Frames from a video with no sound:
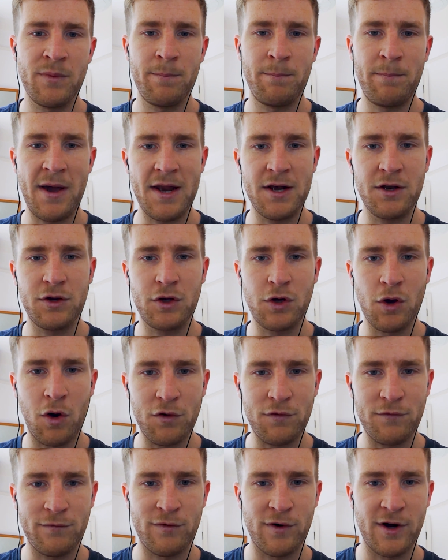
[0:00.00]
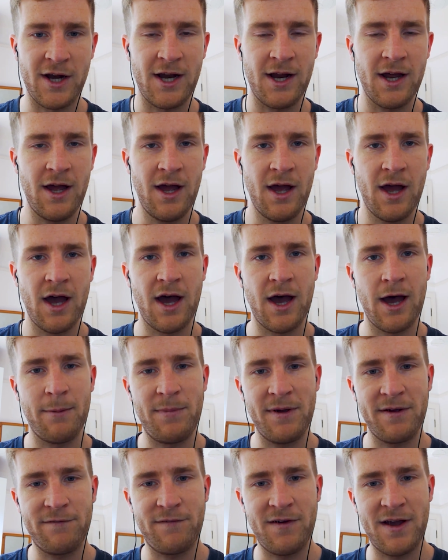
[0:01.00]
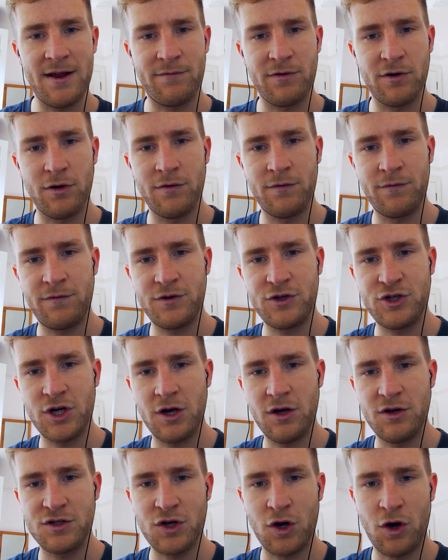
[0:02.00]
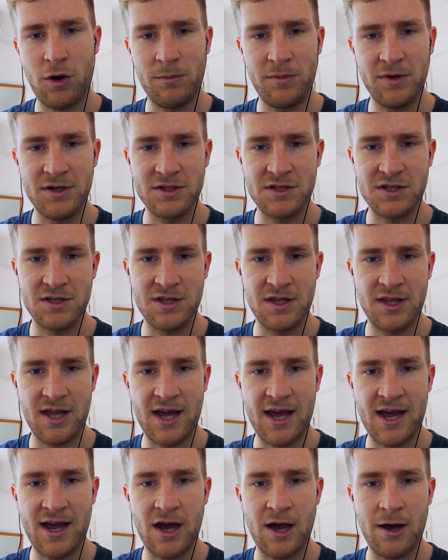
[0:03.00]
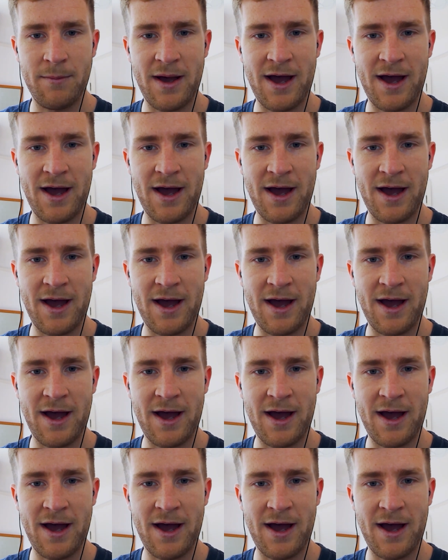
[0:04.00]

Ben Godfrey, a big favourite of Joe Tomlinson there.